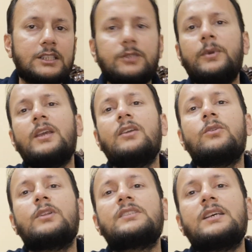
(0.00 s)
Speaking
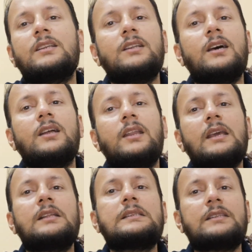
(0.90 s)
to The Sun,
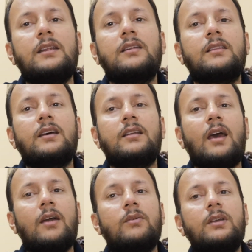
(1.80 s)
Nicholl stated that
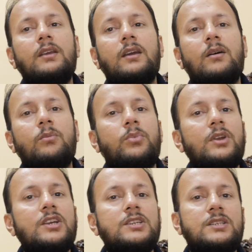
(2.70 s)
Harry
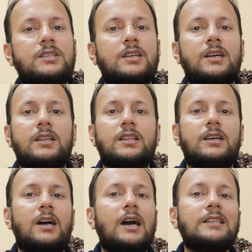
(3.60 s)
breached
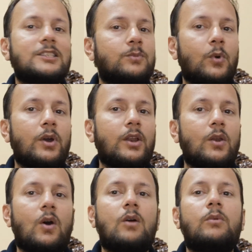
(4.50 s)
the
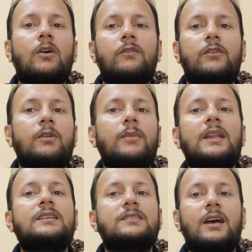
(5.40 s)
unspoken norm of
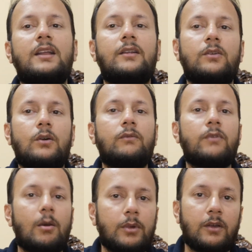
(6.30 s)
remaining silent on
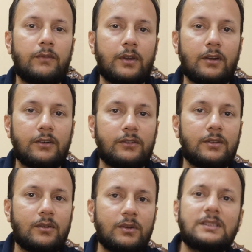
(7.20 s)
family
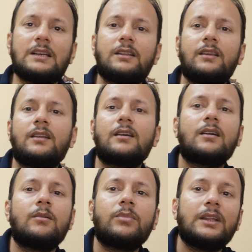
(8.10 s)
affairs, resulting in a
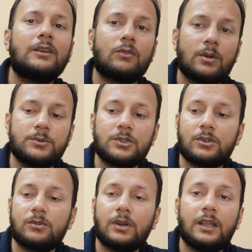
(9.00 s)
complete
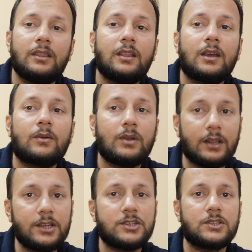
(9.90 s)
rupture in their
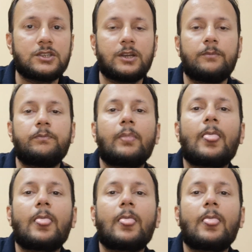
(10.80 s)
relationship.